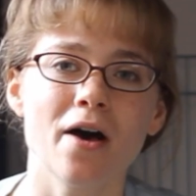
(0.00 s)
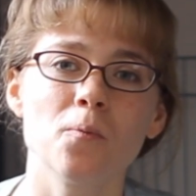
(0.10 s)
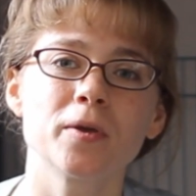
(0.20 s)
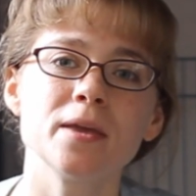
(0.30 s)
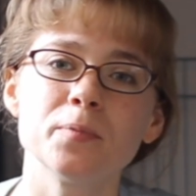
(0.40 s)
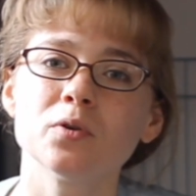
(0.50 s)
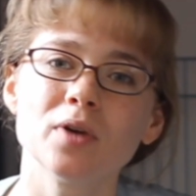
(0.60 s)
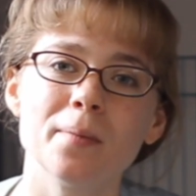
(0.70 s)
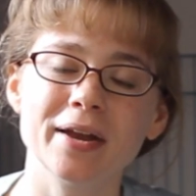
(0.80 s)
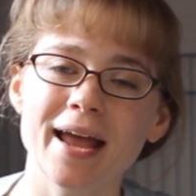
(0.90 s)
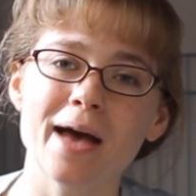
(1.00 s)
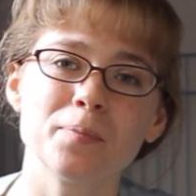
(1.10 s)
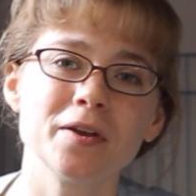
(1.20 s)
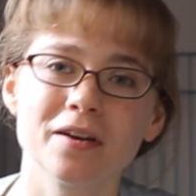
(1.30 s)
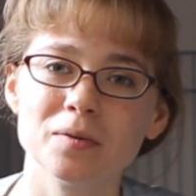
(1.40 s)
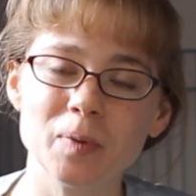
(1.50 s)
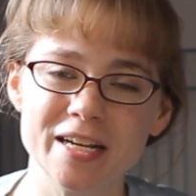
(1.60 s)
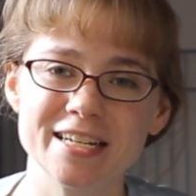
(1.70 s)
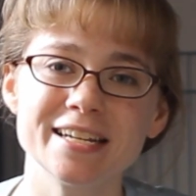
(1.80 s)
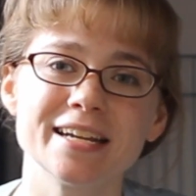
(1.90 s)
help keep your rabbit happy on a
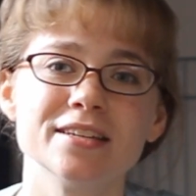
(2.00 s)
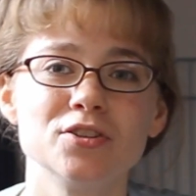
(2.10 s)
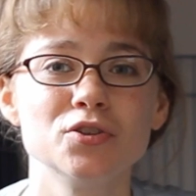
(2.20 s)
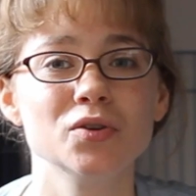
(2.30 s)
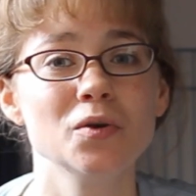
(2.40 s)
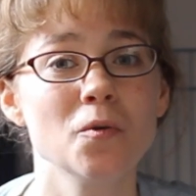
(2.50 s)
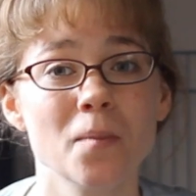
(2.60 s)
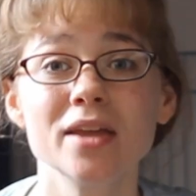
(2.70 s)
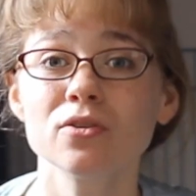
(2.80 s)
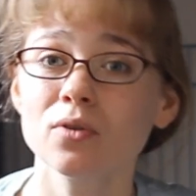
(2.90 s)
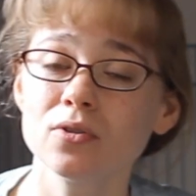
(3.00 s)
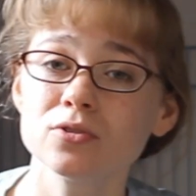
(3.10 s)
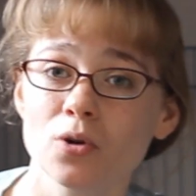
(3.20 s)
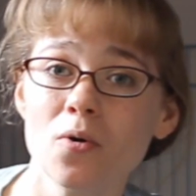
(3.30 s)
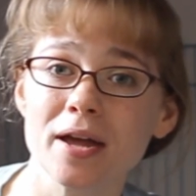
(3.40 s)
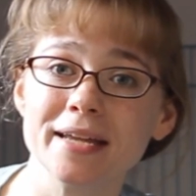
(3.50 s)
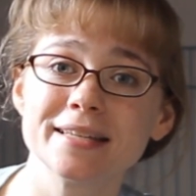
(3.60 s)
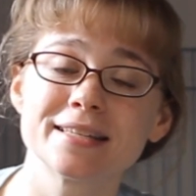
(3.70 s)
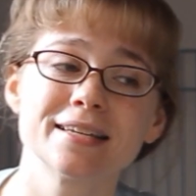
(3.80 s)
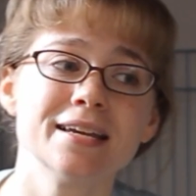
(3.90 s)
budget is to make your own
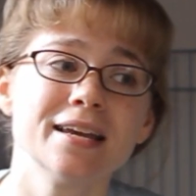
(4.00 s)
toys.